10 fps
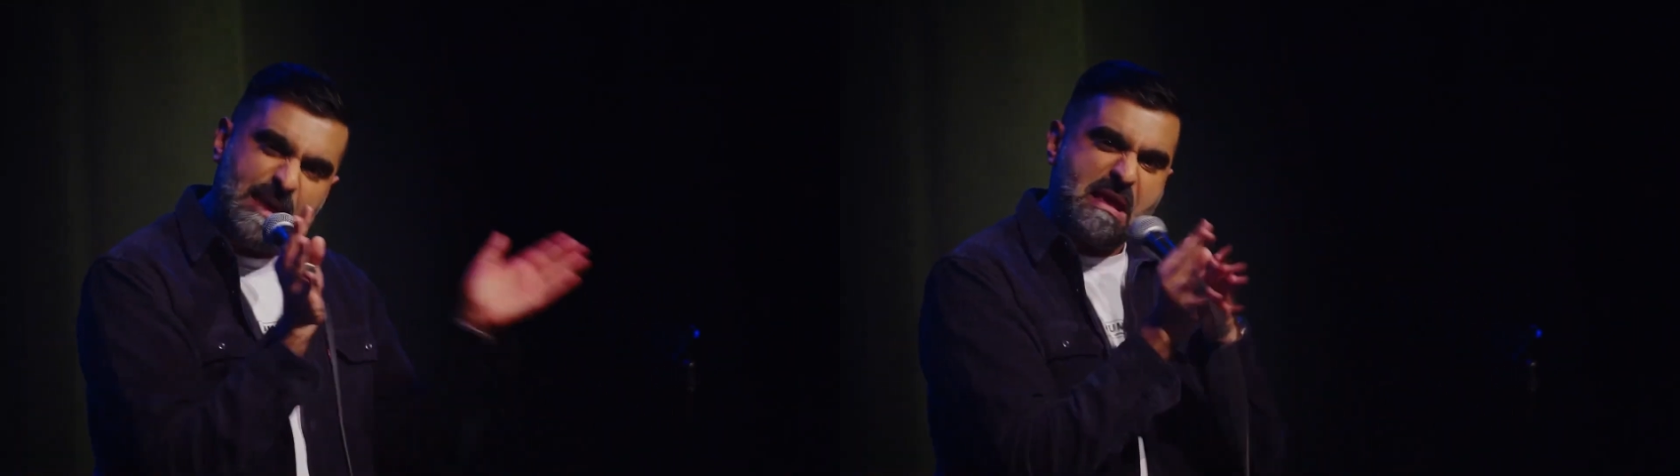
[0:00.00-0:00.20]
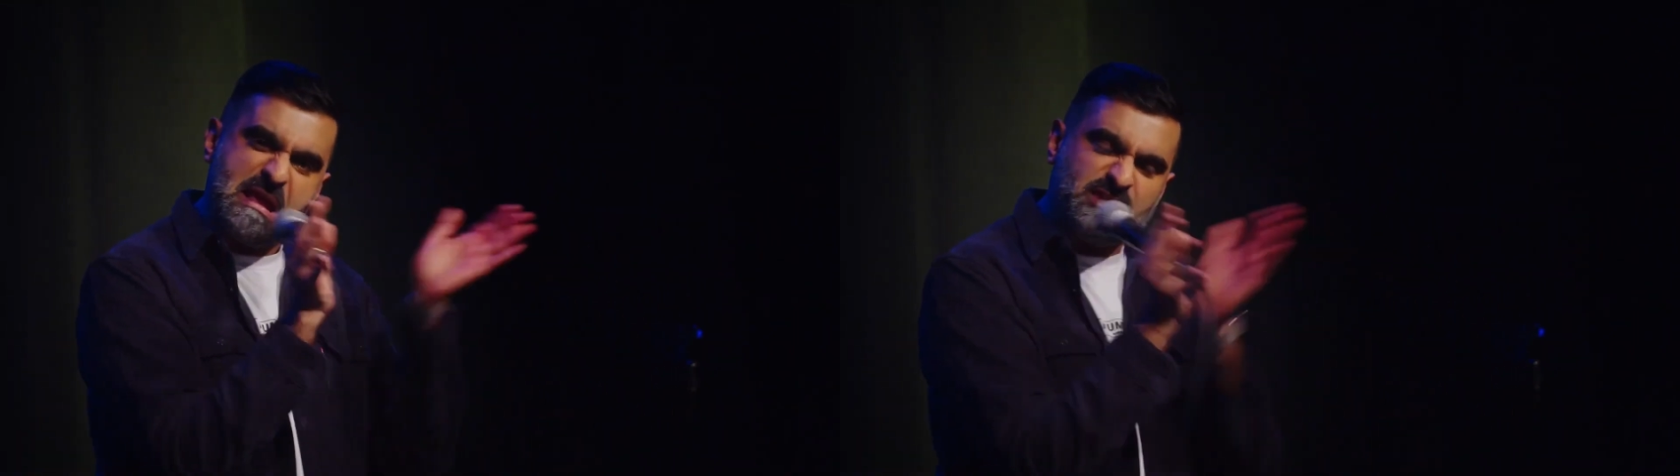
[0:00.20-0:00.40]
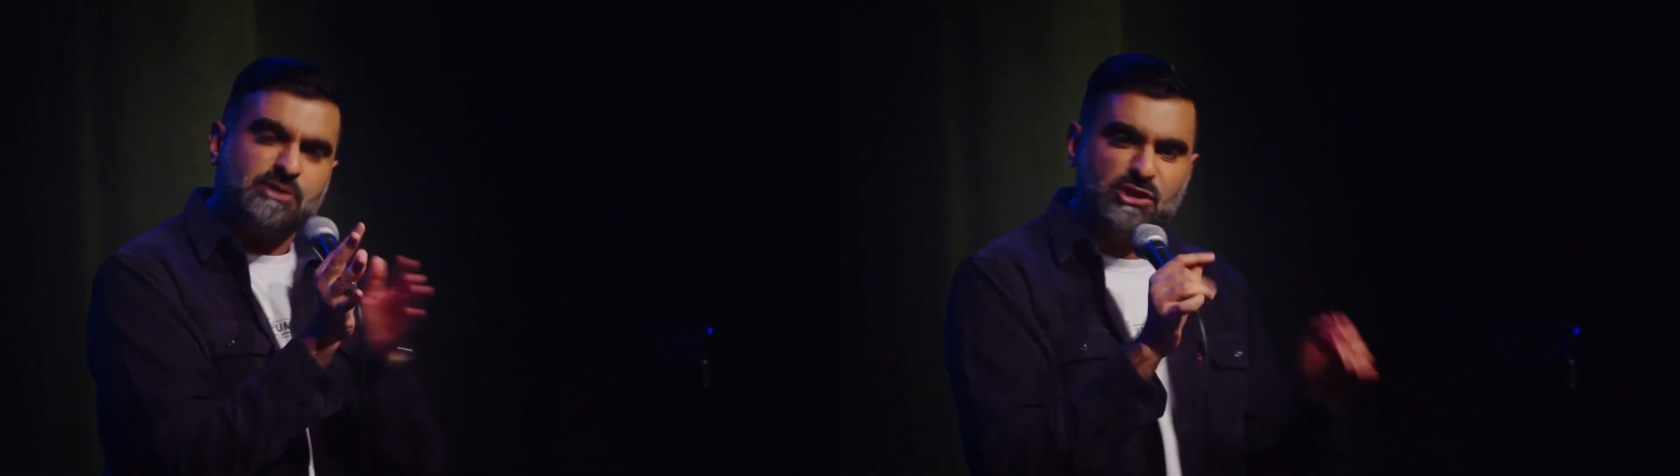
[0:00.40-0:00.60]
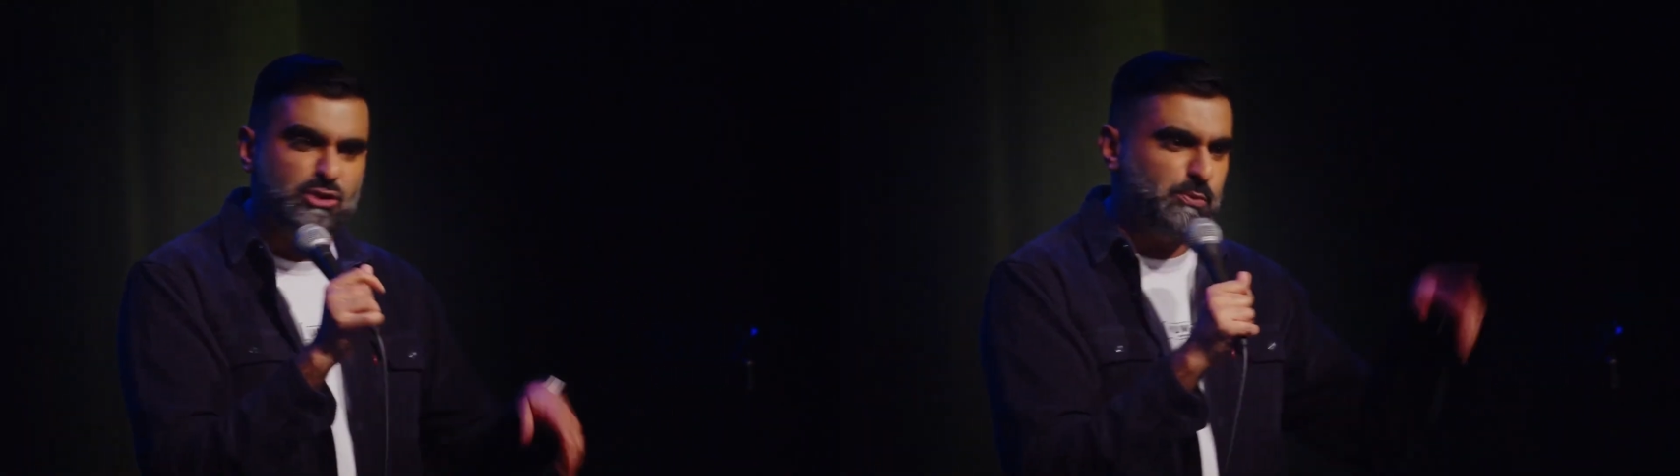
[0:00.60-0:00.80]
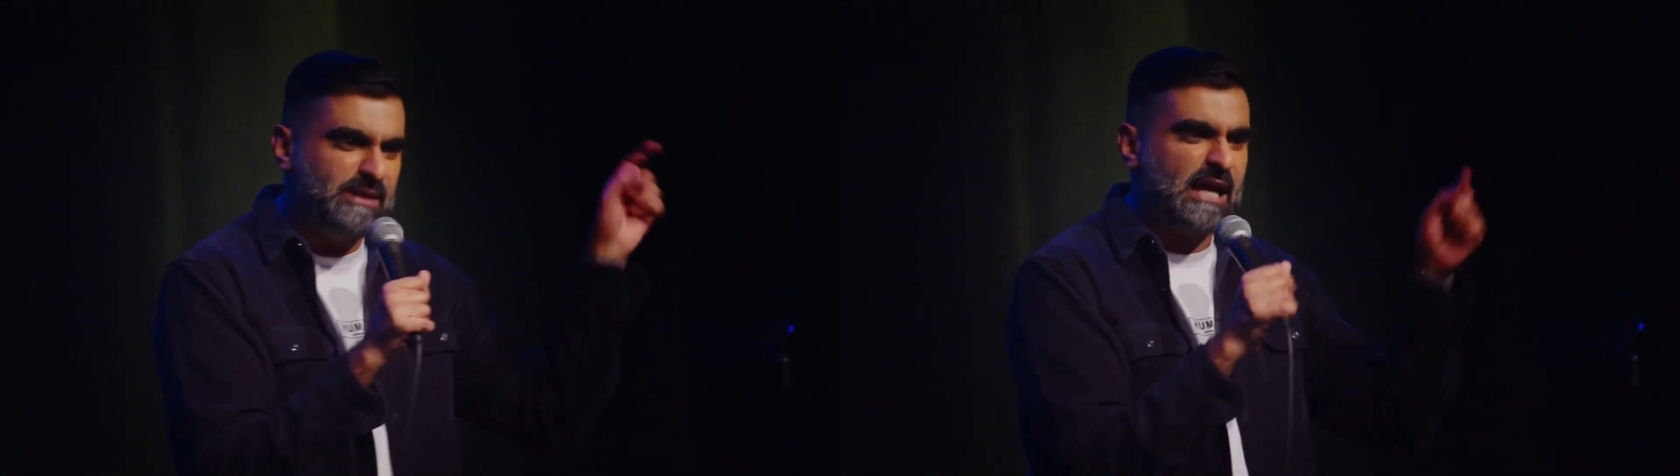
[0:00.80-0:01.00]
lemmings, were
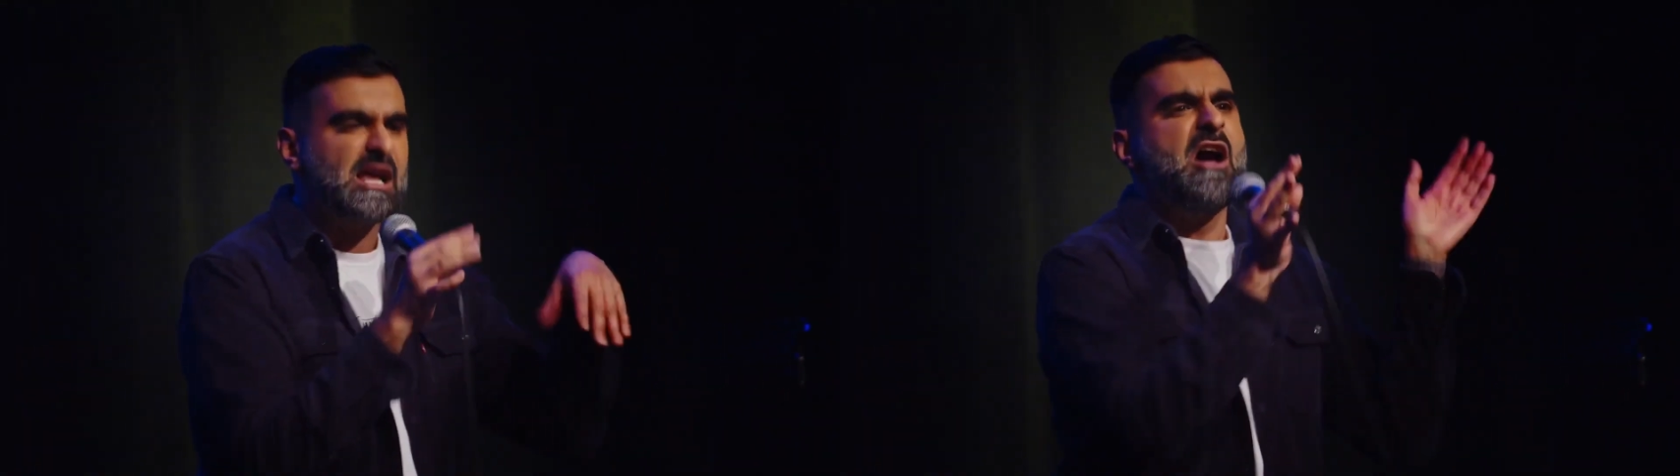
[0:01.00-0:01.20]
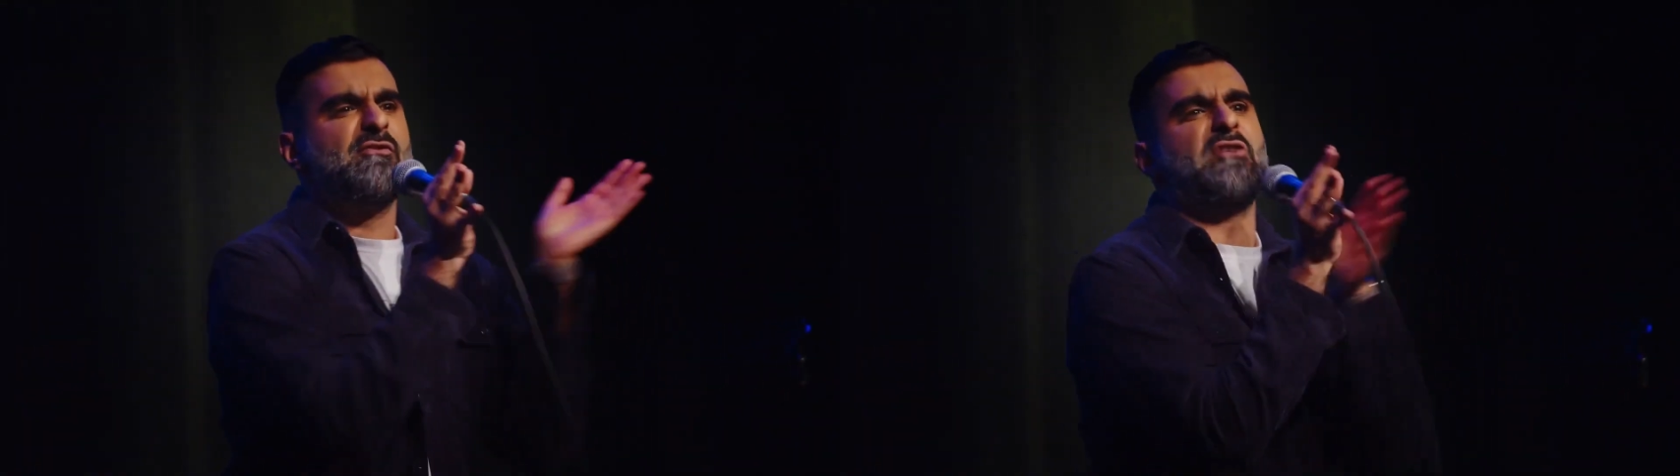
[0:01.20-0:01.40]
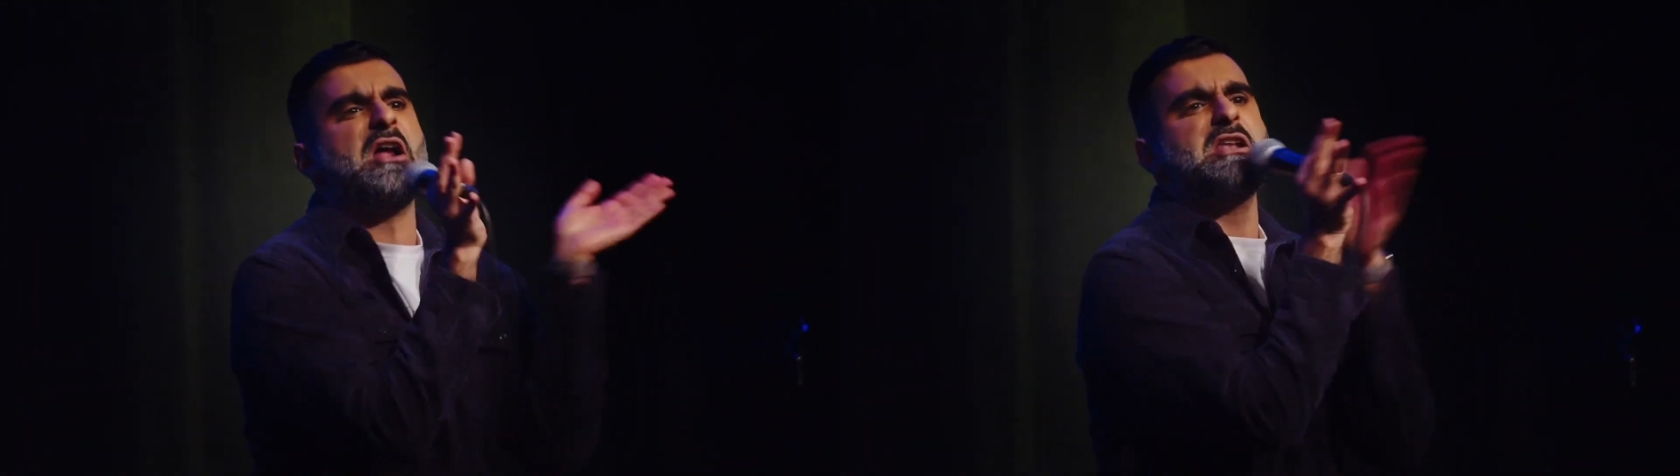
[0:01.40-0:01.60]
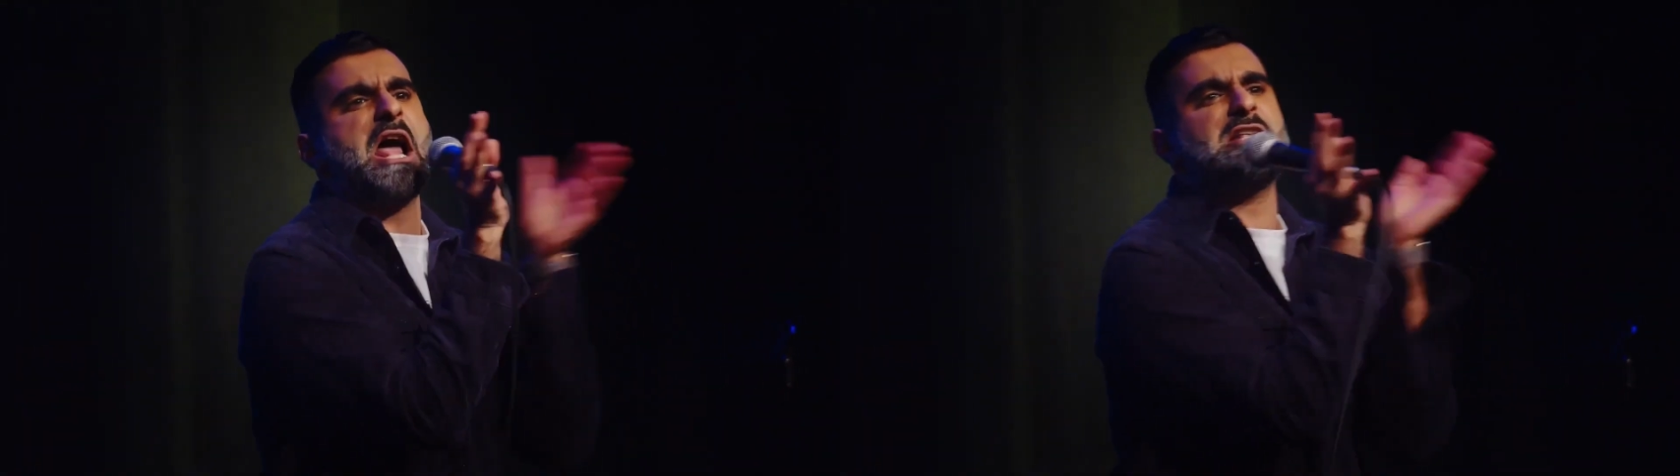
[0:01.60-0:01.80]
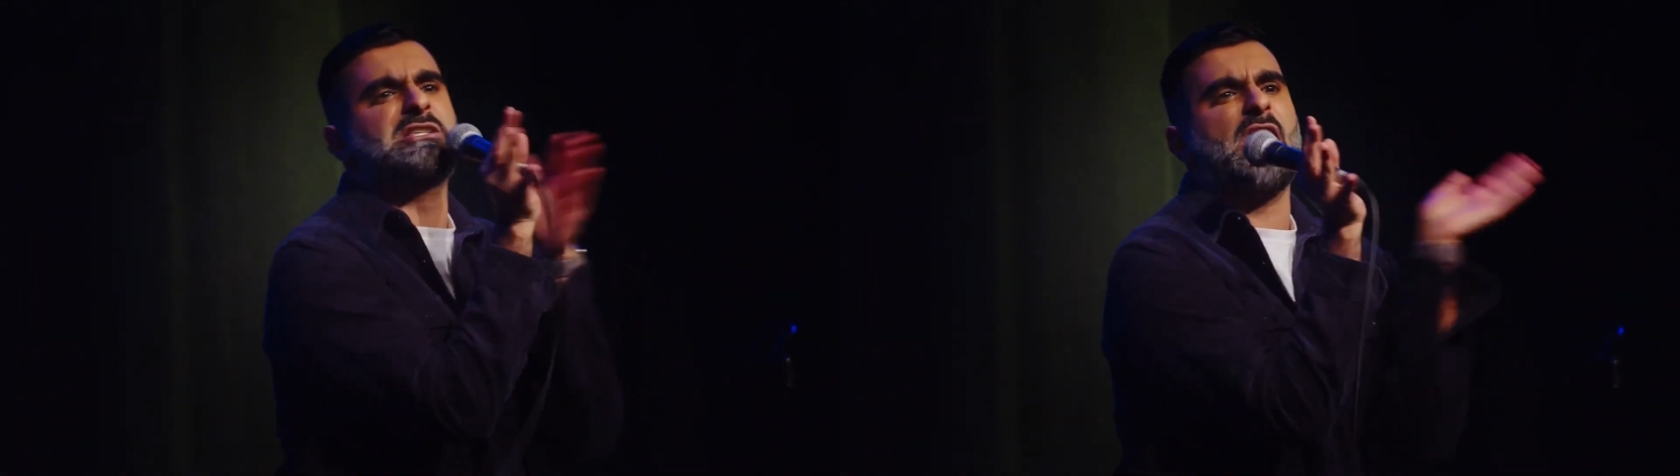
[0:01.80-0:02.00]
you like, frontline